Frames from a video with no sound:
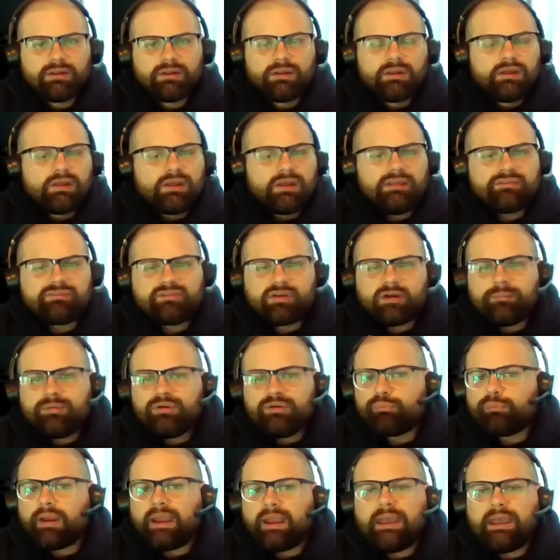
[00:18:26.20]
it's going
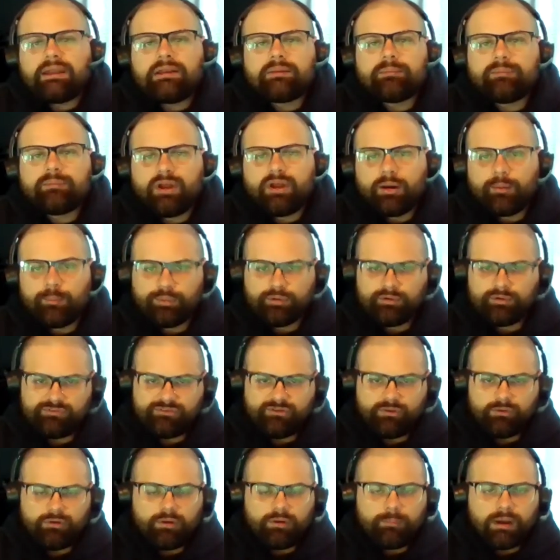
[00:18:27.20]
to be random numbers,
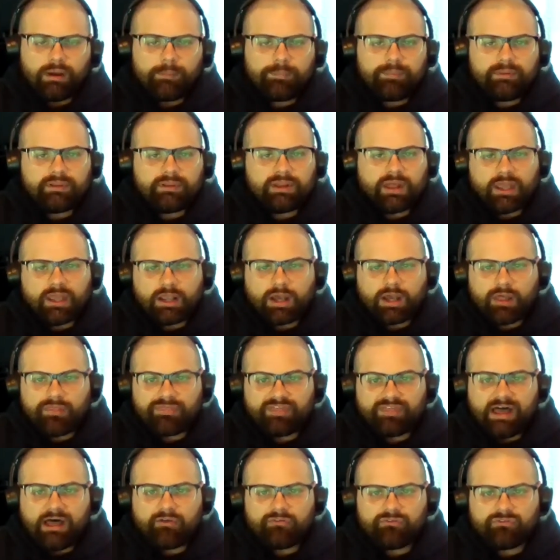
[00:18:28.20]
dude. It might be like a
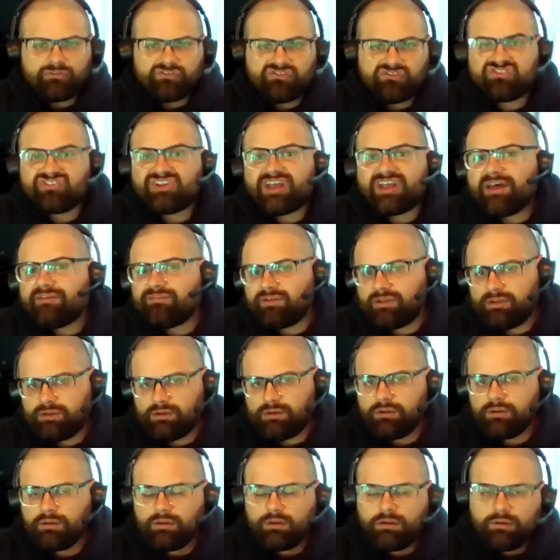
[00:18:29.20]
thousand seven.
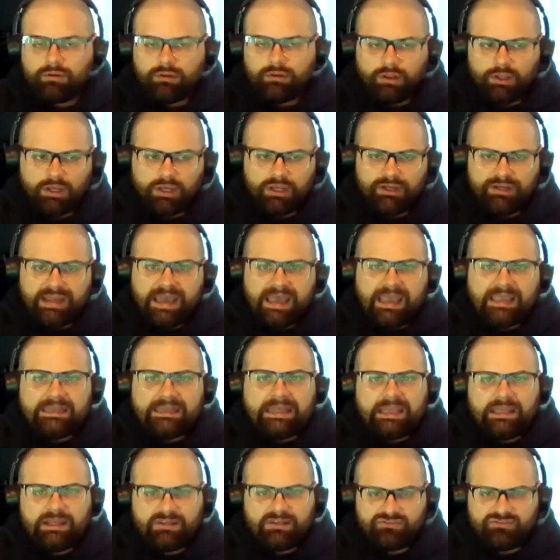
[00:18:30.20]
Uh, nine
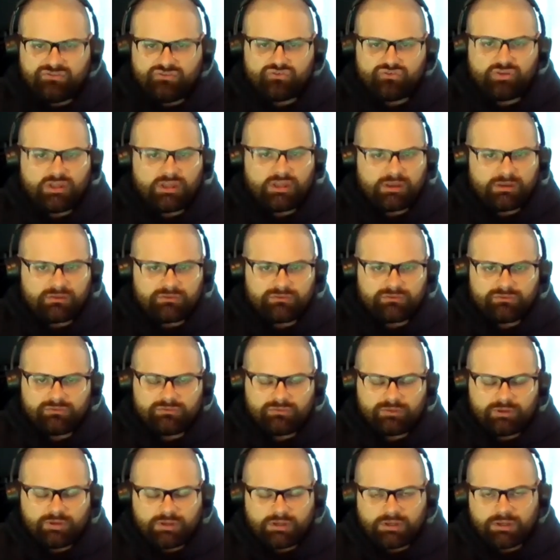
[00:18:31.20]

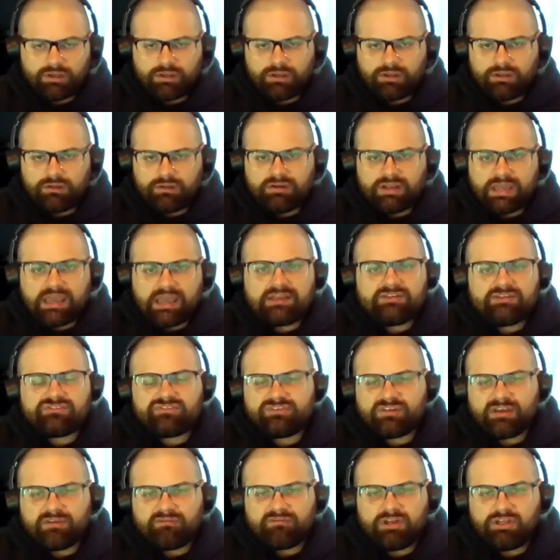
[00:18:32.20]
eighty-six, uh, nine
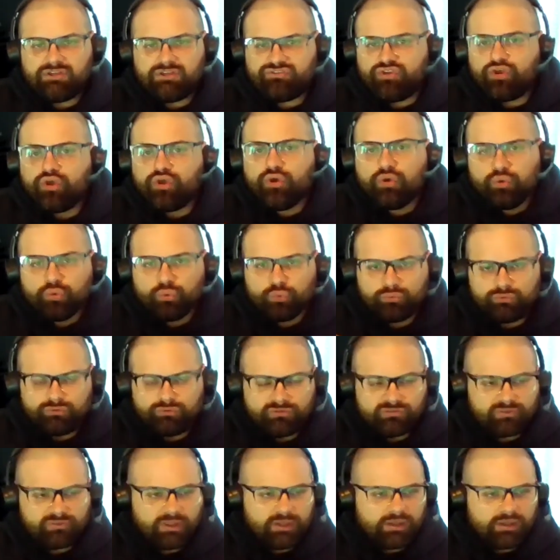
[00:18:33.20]
seventy-two,
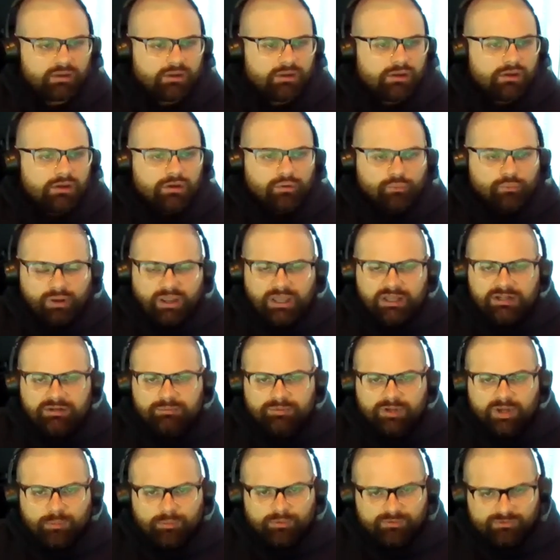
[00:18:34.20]
just like random
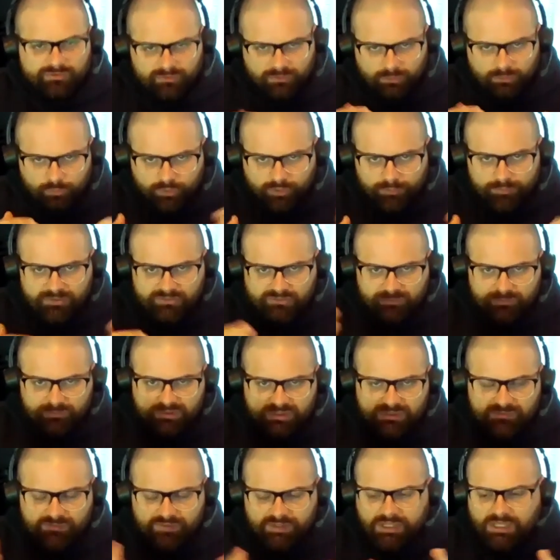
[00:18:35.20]
numbers. So there will be some
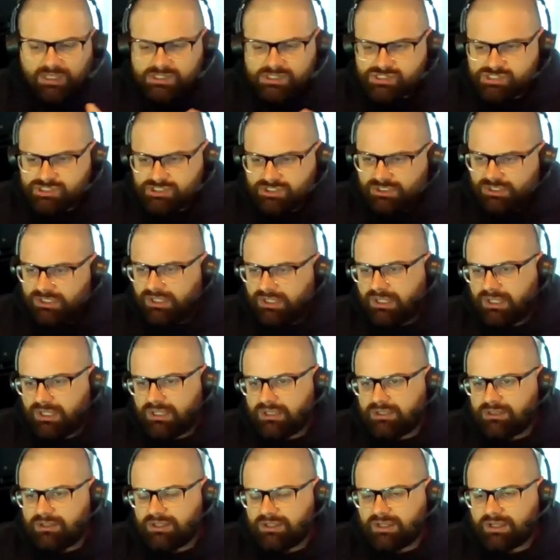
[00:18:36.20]
deviation.
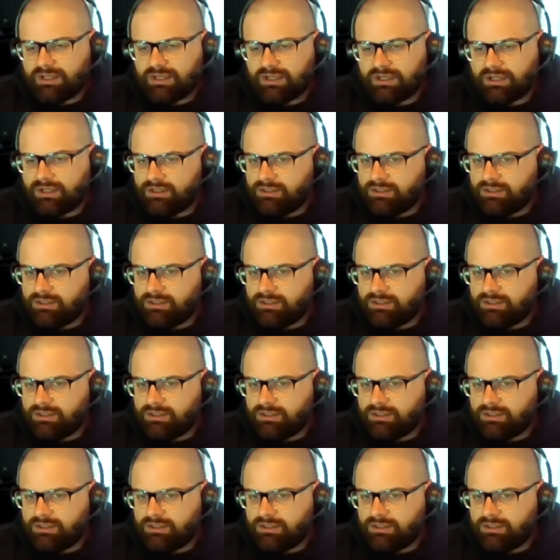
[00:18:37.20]
And, uh,